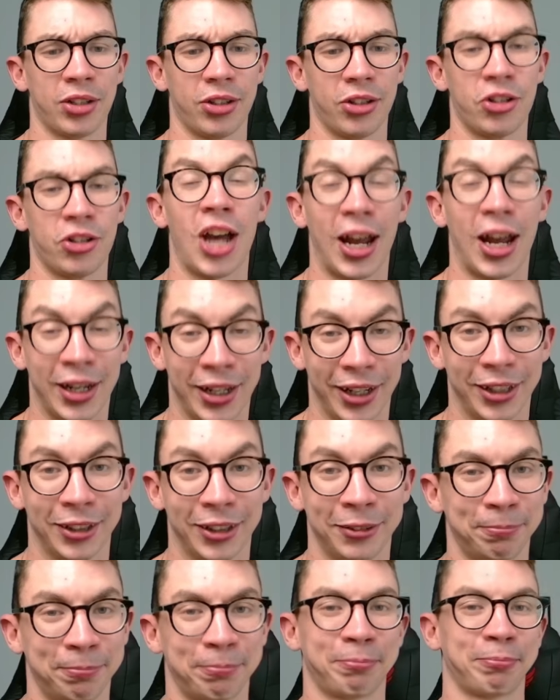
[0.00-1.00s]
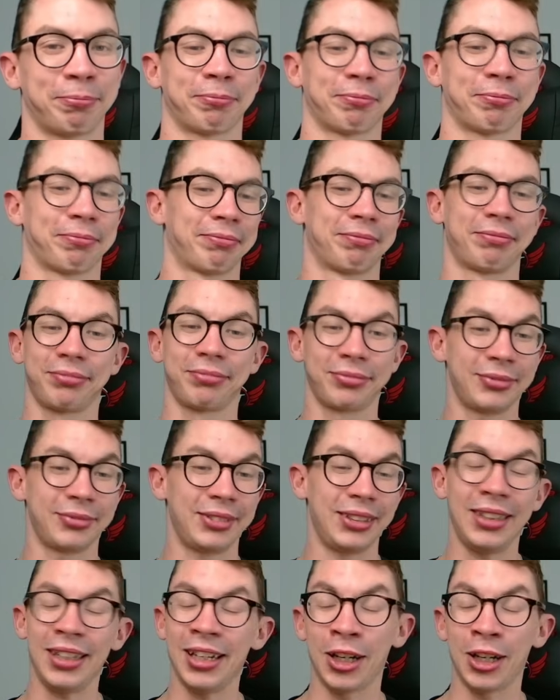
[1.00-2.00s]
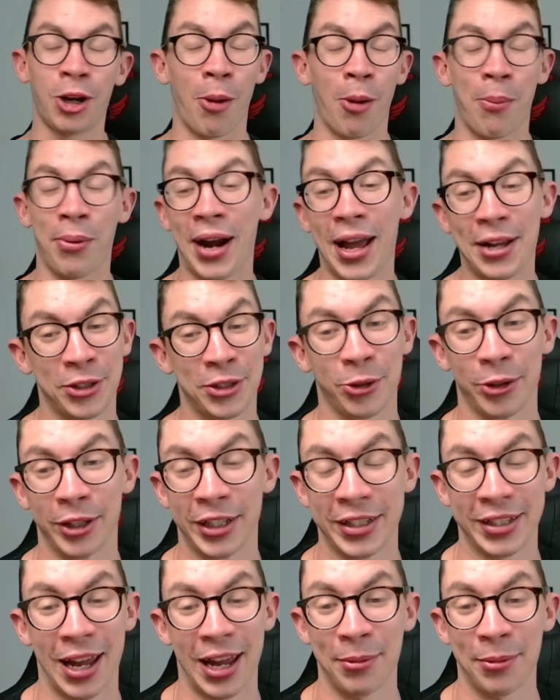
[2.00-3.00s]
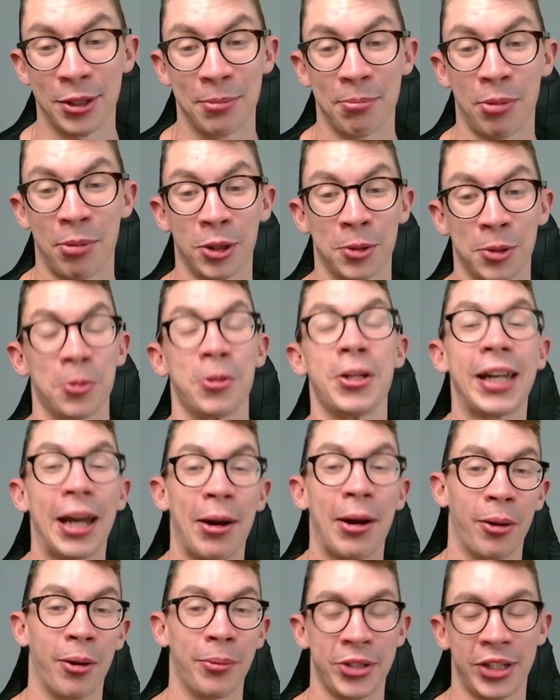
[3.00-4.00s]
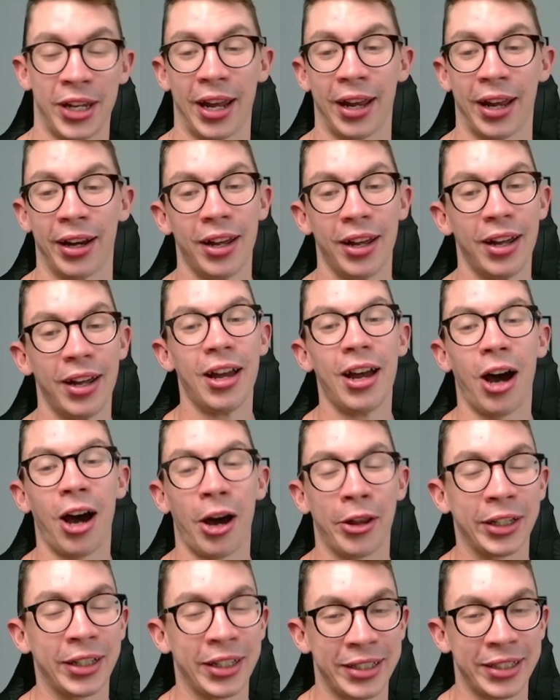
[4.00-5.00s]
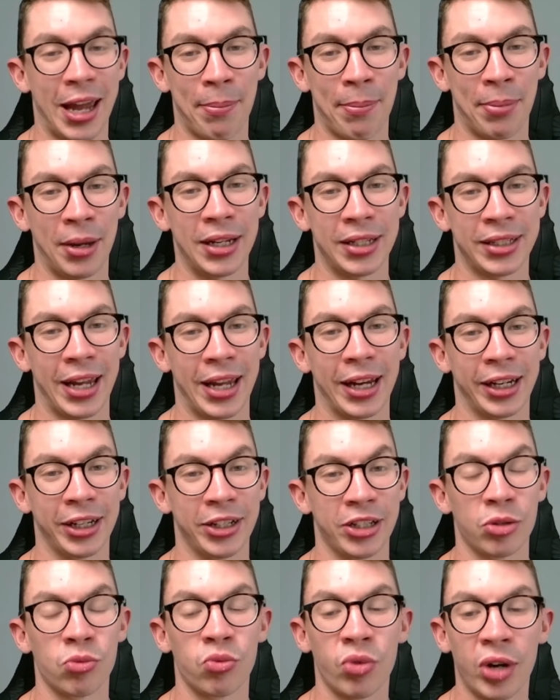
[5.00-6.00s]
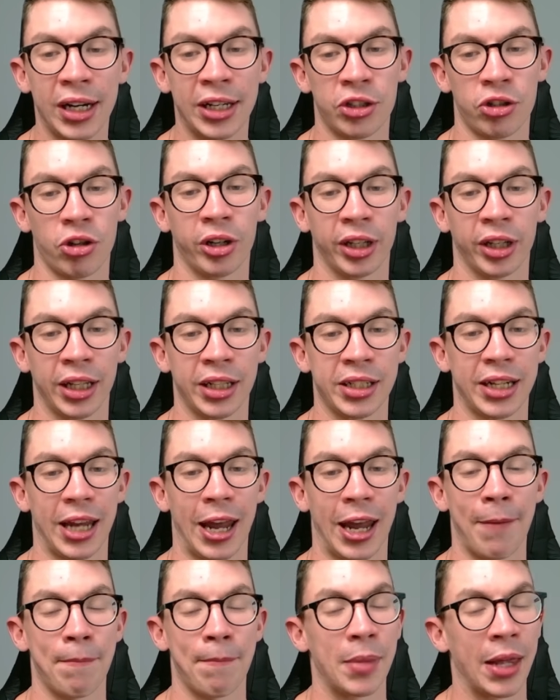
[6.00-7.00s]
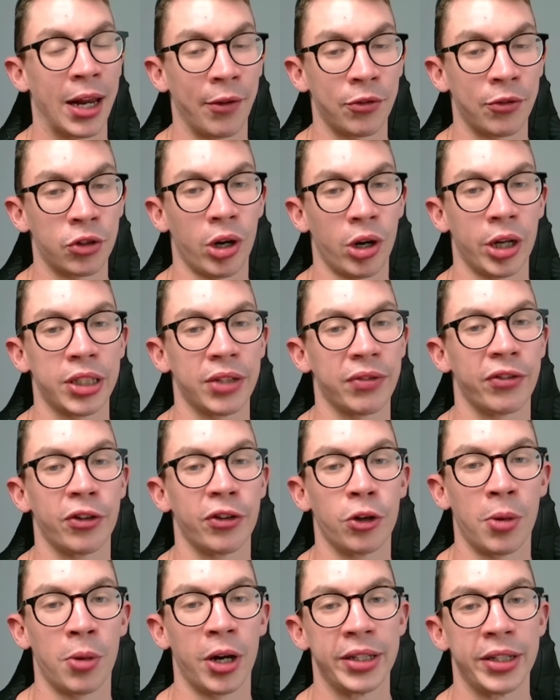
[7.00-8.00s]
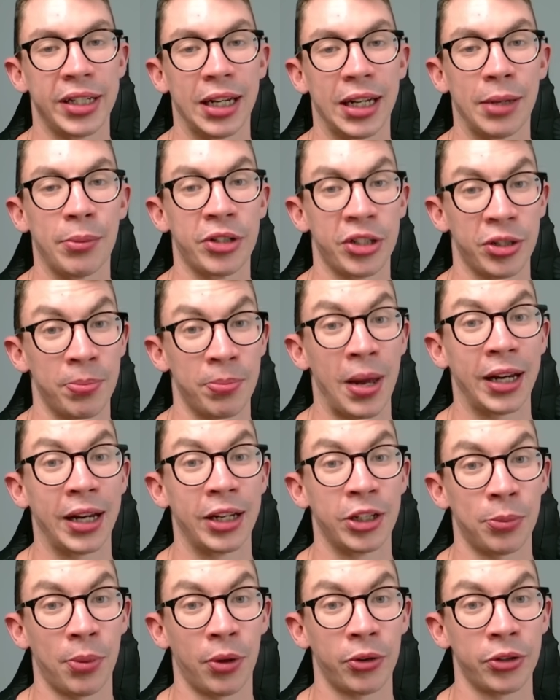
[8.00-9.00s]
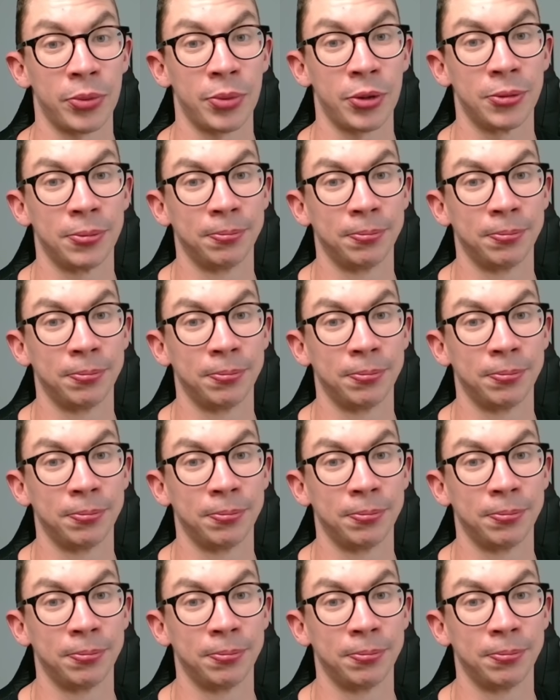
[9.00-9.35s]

Xhaka. God, pronouncing all these names is impossible. You get what I'm saying. I think the set piece takers are really strong in this game, and I've tried to fill my team as many as possible.